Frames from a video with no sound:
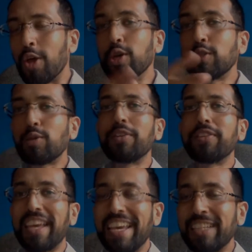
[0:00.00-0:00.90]
those who are
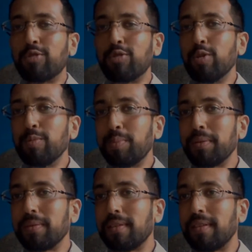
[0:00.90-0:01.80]
the in-group,
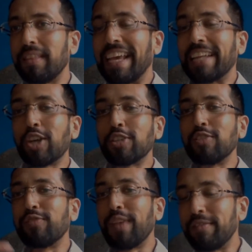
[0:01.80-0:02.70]
they get
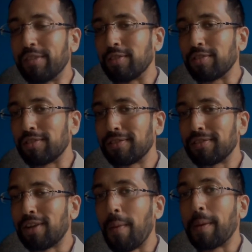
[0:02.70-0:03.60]
certain favors.
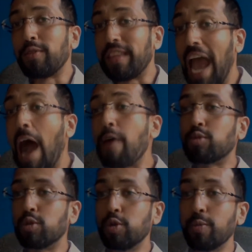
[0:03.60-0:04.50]
Compared to the
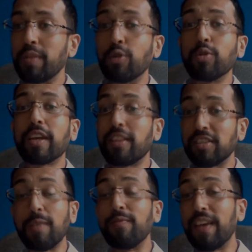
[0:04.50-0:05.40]
out-group, they don't get the
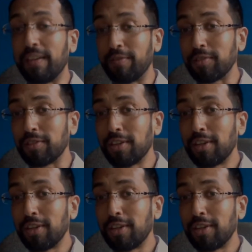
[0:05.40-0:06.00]
same favors.